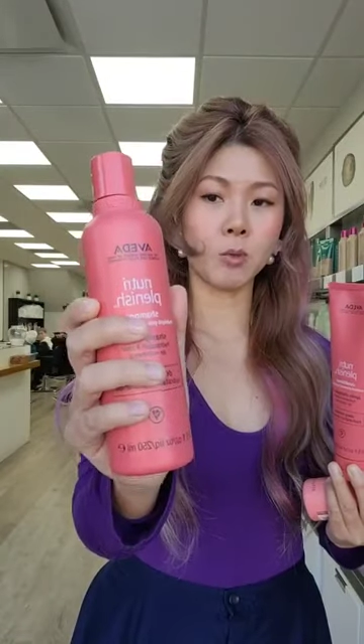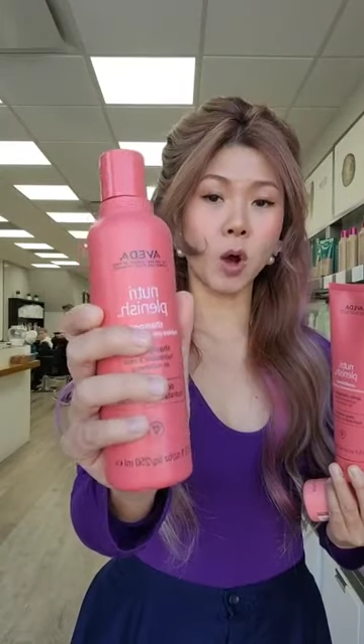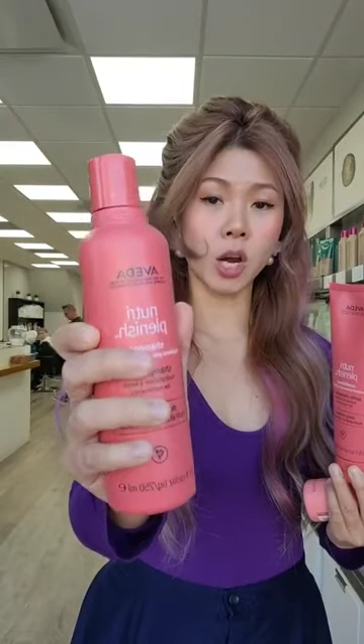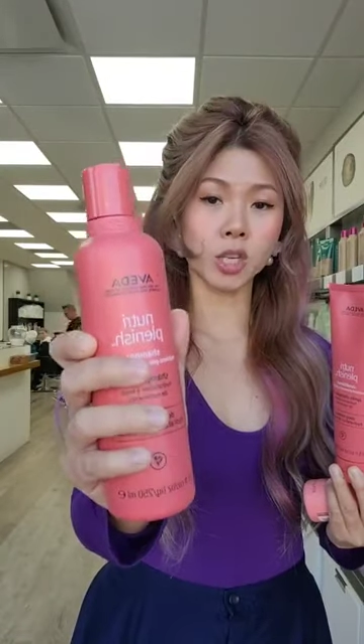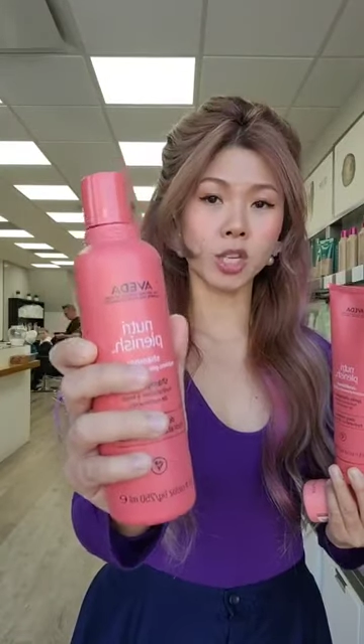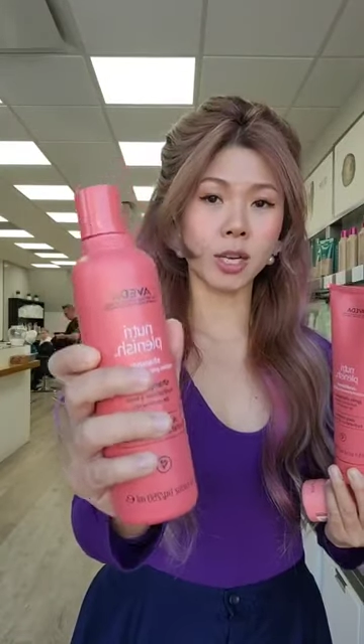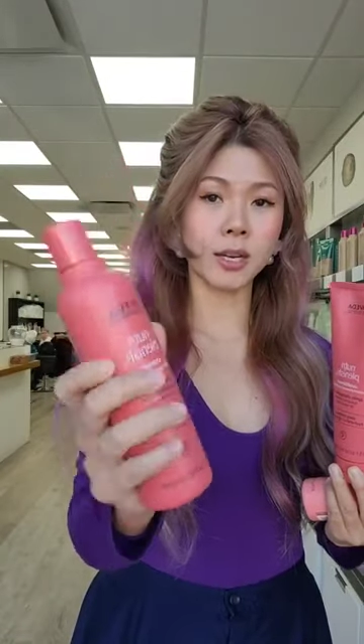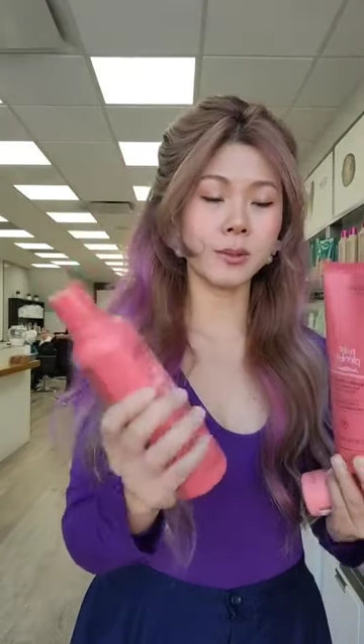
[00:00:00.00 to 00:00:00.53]

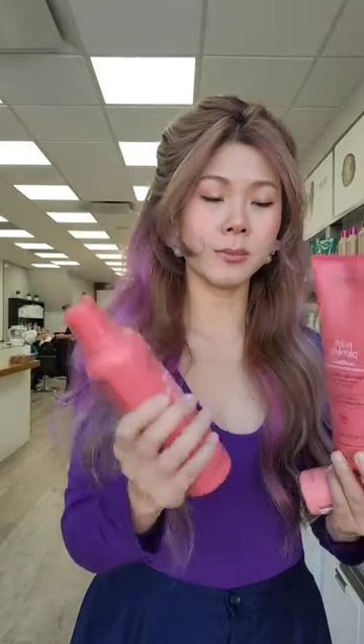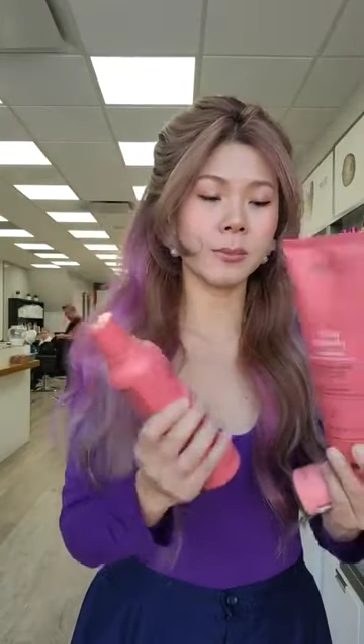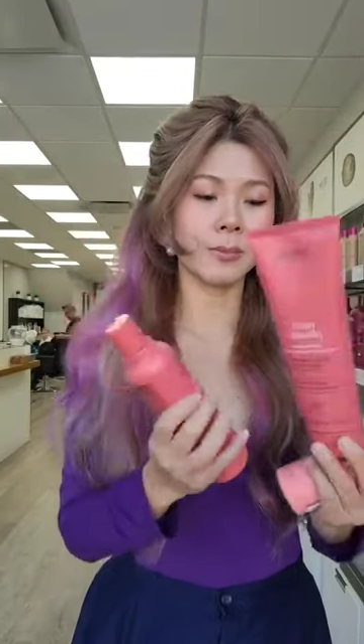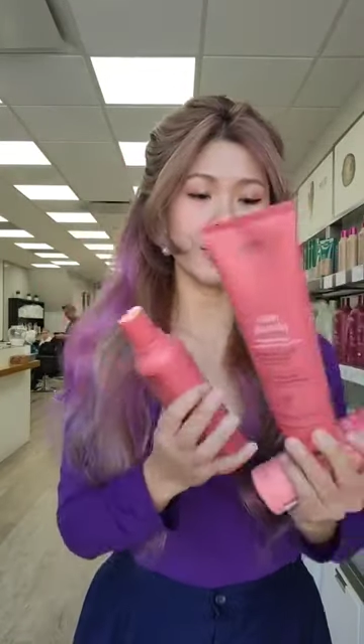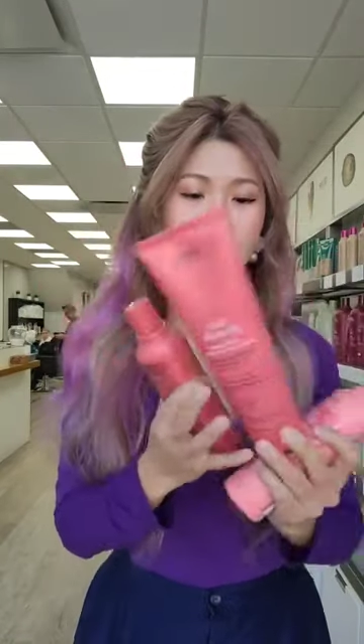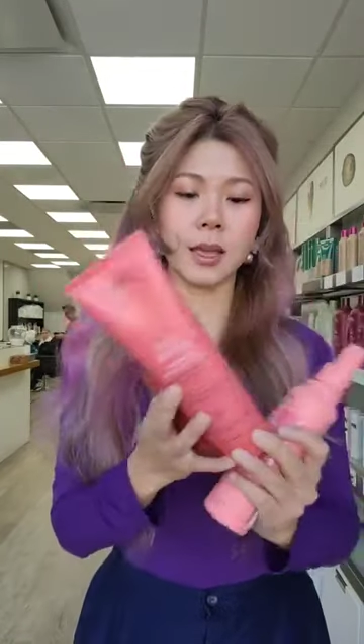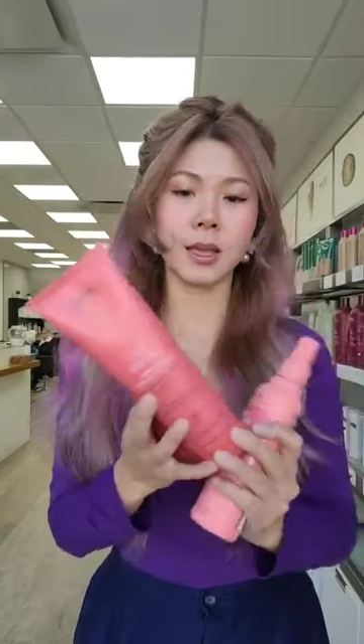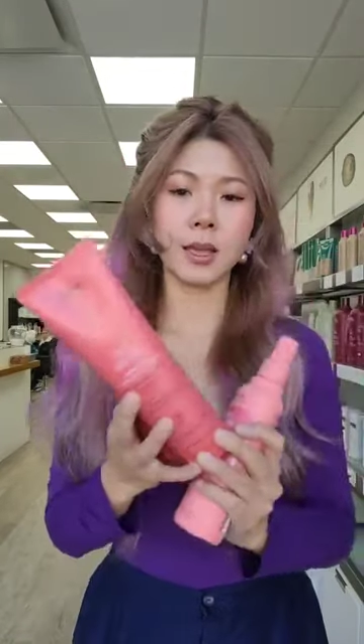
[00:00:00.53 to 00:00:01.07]
washing,
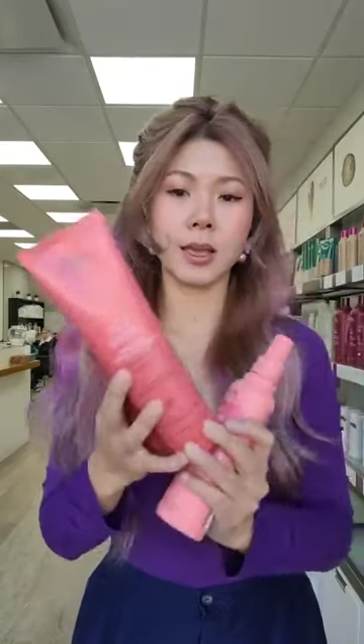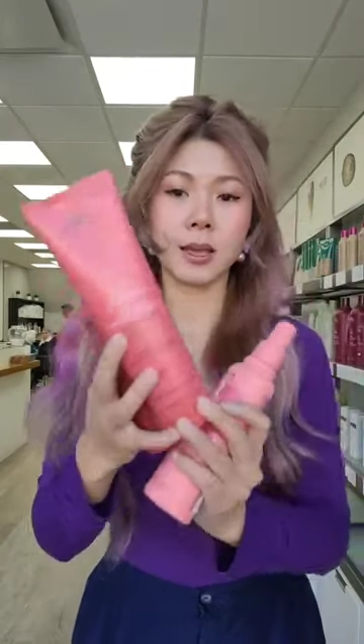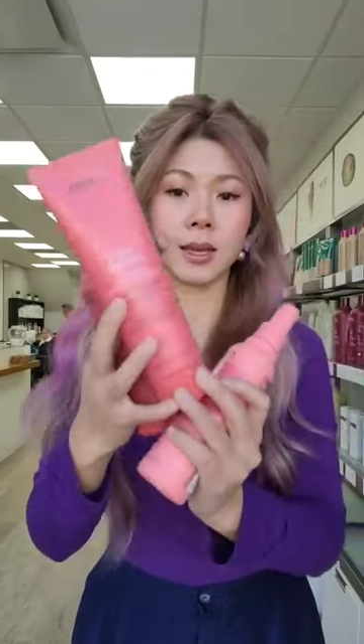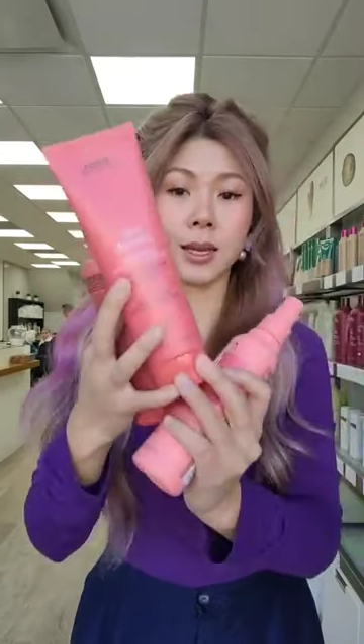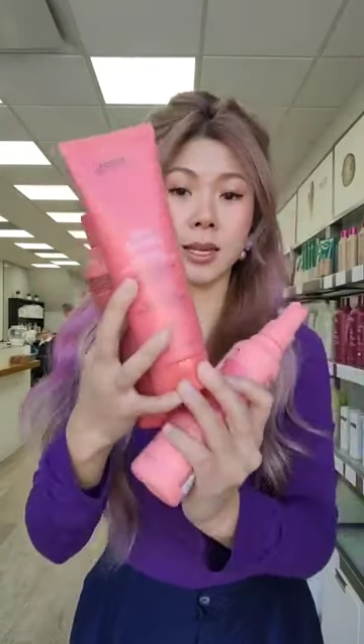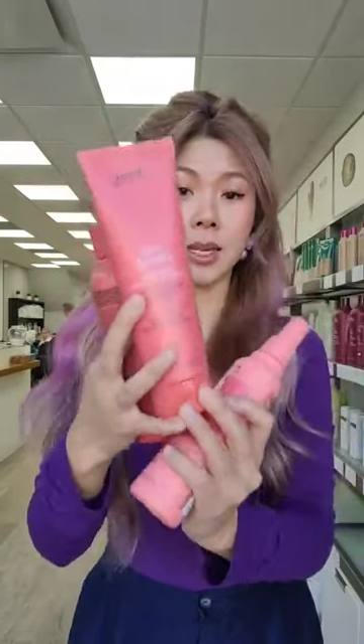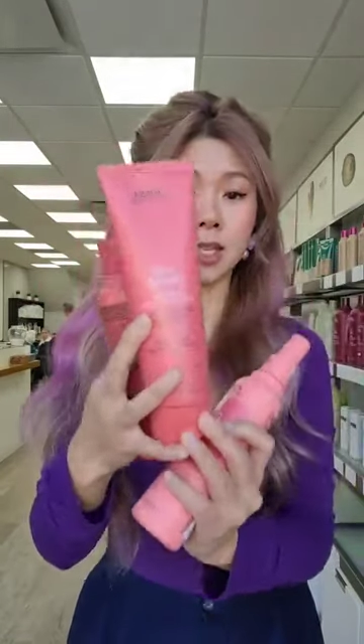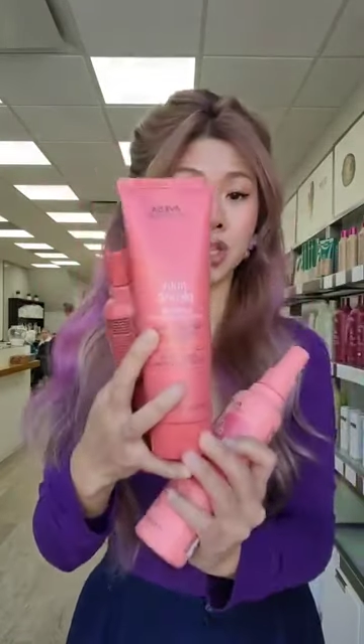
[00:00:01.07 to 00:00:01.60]

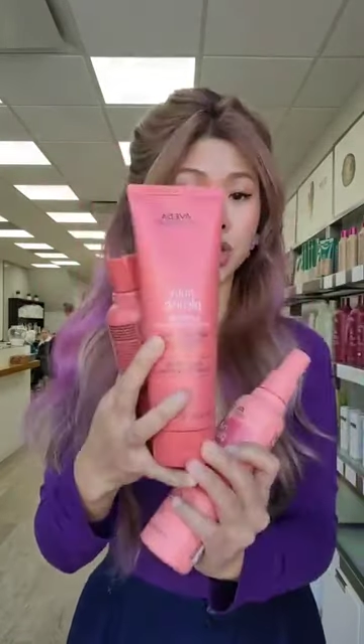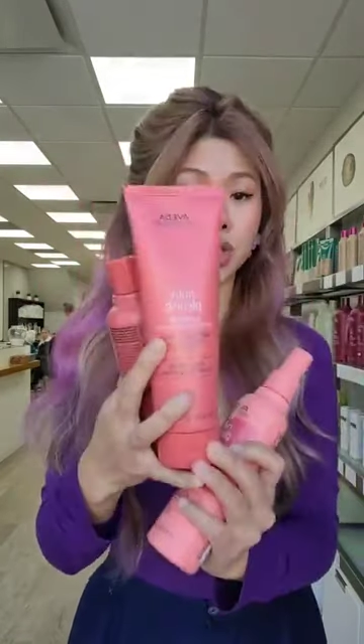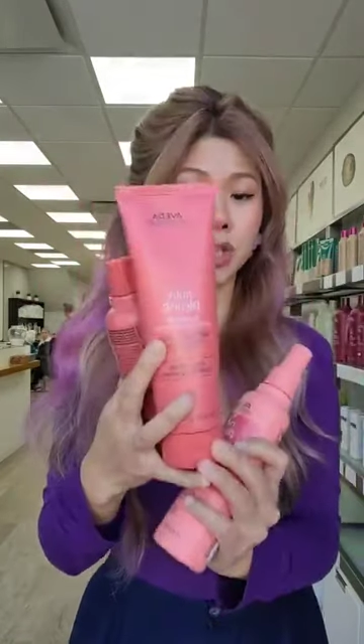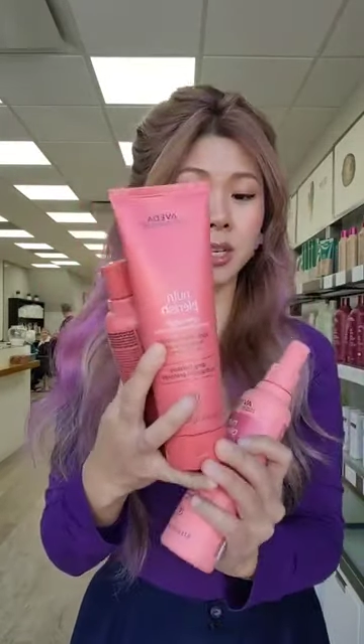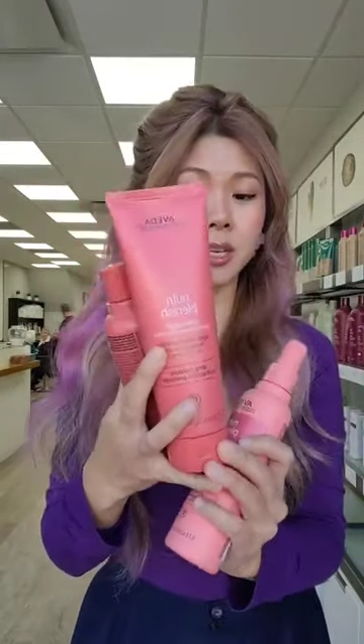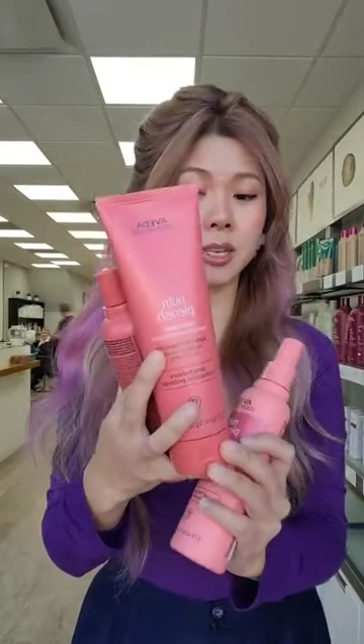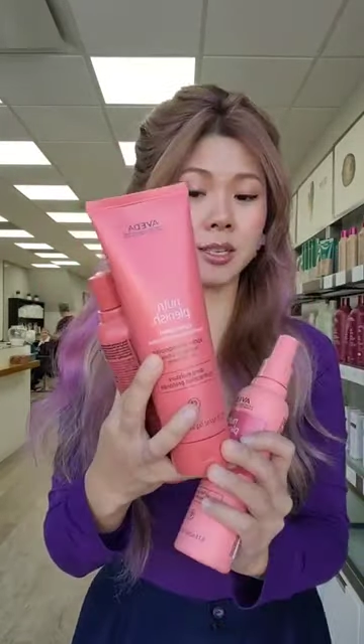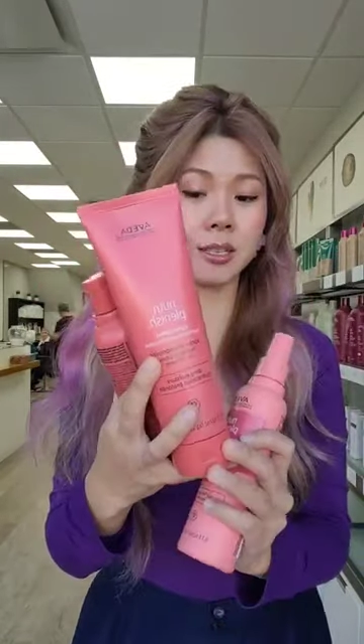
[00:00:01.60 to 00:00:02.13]

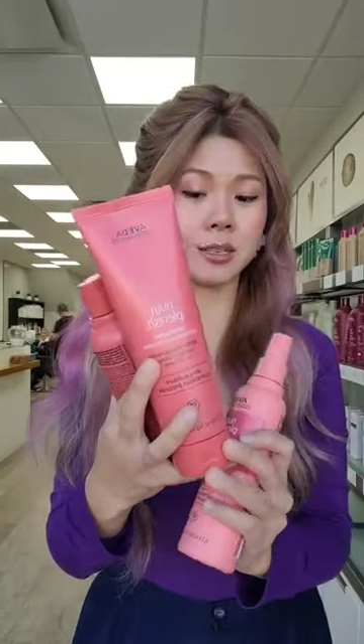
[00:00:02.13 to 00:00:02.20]
conditioner is